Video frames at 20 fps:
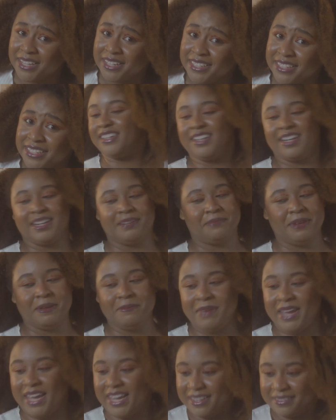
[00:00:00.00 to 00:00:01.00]
It couldn't be
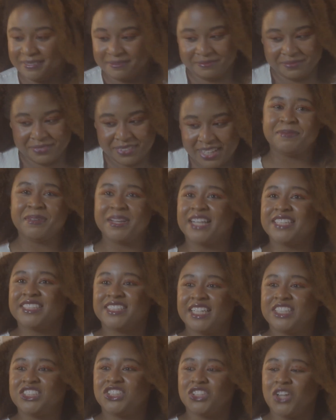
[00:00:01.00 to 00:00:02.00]
me, because
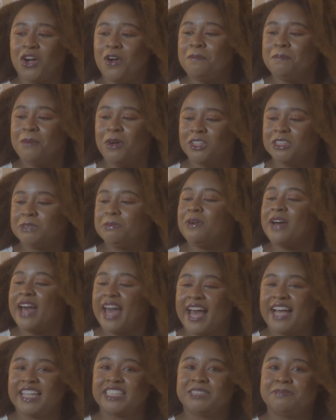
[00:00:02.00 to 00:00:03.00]
they show multiple
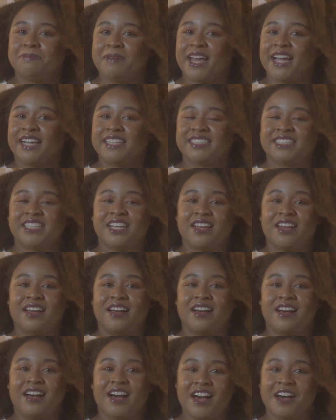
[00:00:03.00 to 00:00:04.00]
aspects
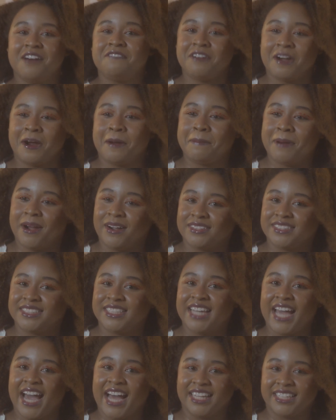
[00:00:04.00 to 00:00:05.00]
of her
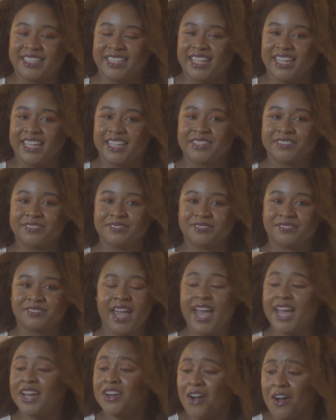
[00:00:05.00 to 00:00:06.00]
personality.
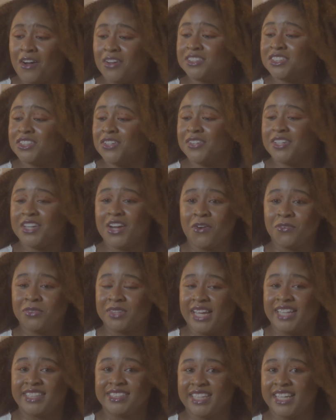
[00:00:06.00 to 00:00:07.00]
And also, you know,
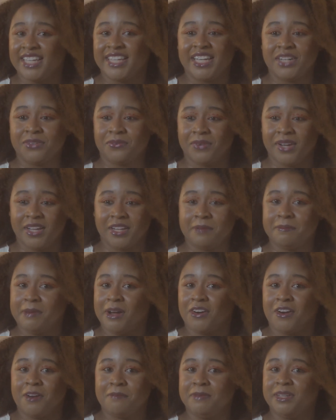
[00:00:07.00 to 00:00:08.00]
they did get real
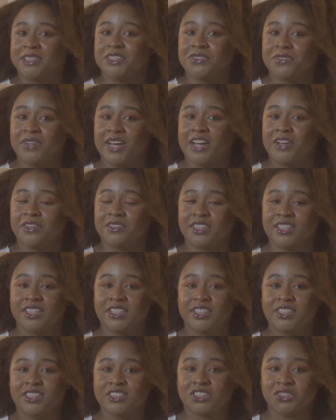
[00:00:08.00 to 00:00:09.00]
about her mental health
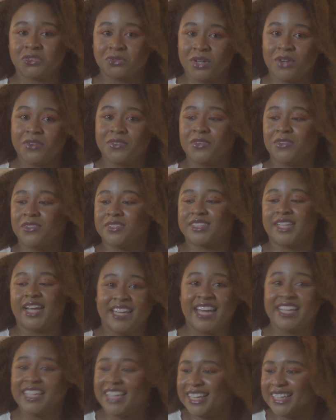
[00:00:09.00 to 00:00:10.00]
struggles.
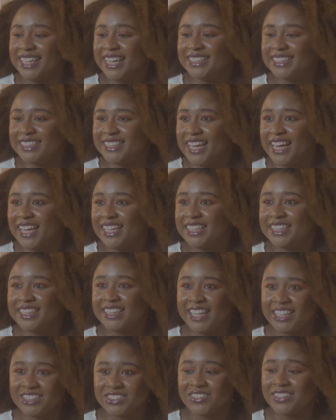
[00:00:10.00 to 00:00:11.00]
And like I said,
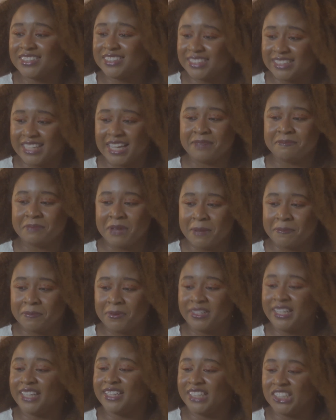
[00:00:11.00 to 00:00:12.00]
these are the same
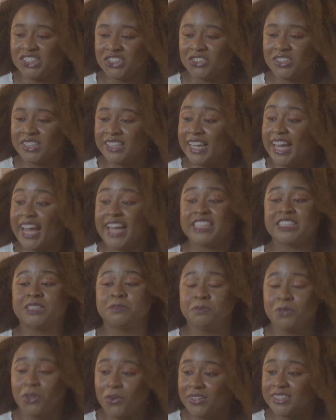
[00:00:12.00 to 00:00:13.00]
people that literally
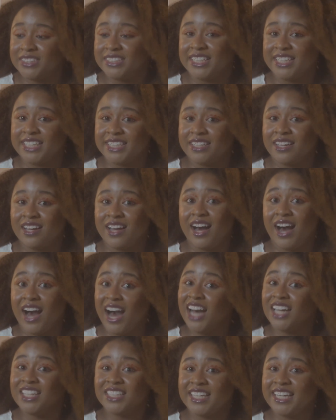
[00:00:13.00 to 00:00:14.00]
exploited
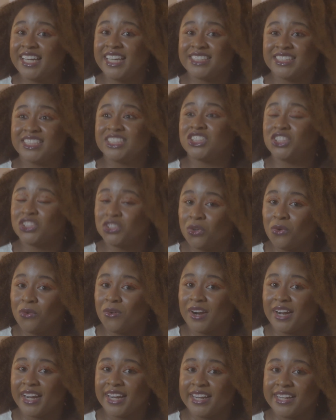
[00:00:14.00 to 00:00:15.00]
Aaliyah's
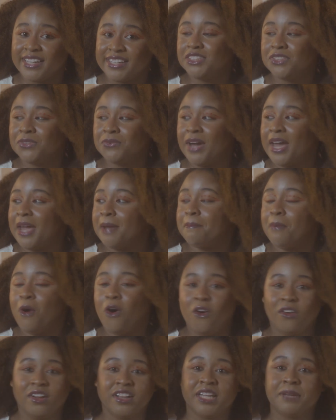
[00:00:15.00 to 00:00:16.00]
story into a
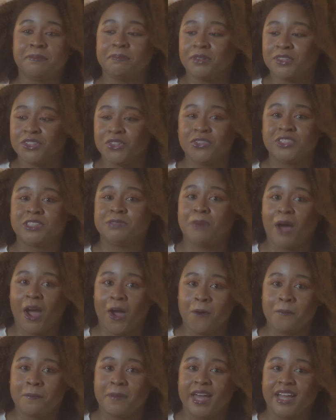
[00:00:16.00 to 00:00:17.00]
poorly produced
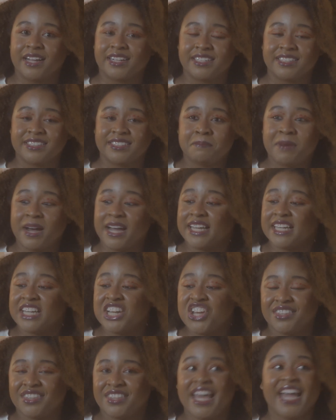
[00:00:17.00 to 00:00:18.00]
biopic. But
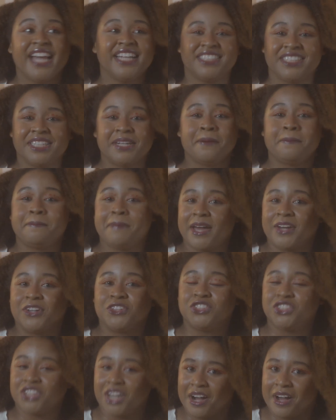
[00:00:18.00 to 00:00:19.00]
they did a
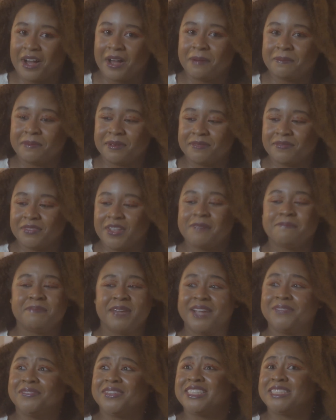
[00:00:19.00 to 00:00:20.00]
better job of
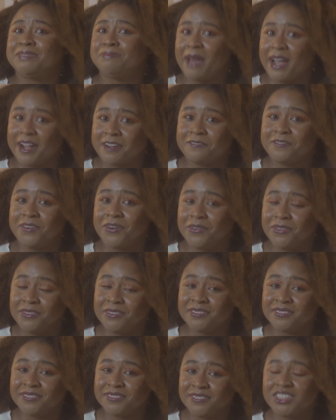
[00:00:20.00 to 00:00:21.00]
being respectful
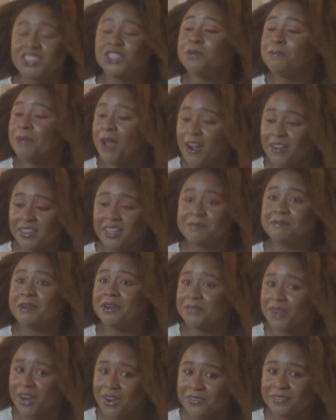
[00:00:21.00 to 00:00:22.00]
to Marilyn
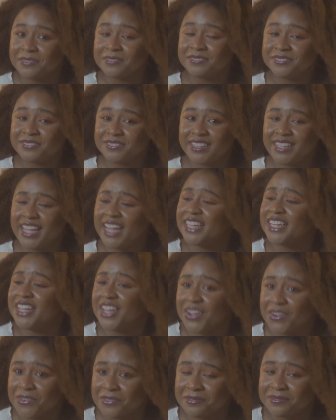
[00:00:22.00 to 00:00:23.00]
Monroe than
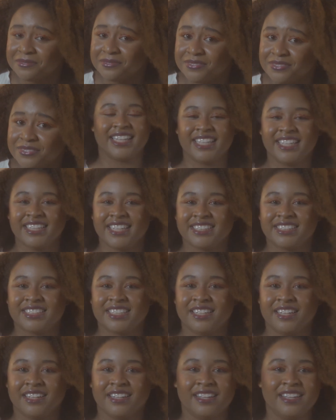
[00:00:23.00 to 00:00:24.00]
you. I think that's
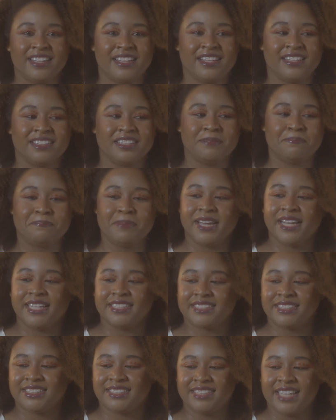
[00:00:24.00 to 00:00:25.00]
a, the
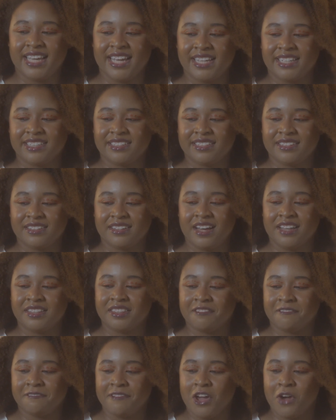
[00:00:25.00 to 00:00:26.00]
biggest sin of
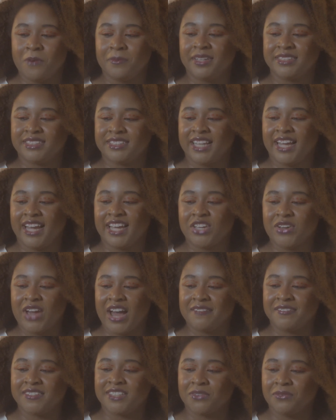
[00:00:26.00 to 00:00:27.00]
the film is like you
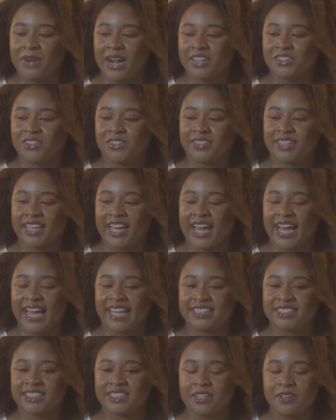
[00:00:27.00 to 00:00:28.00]
have a director
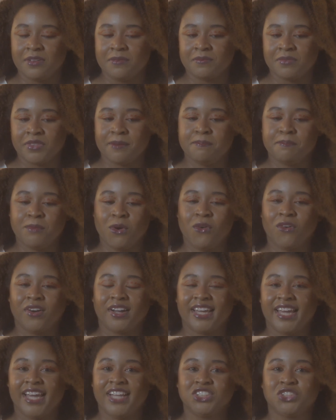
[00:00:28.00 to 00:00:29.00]
that's more
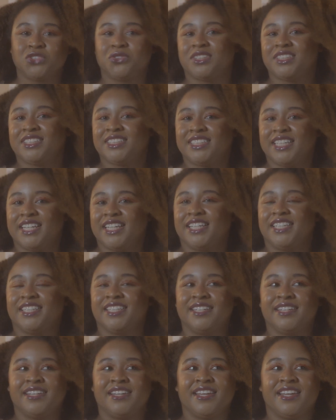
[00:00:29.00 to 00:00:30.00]

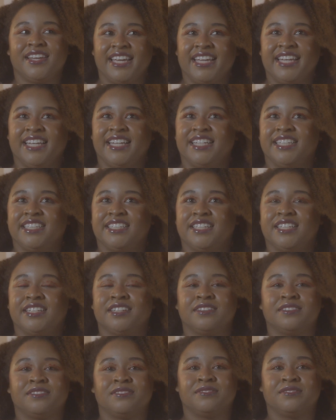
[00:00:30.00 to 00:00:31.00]
interested in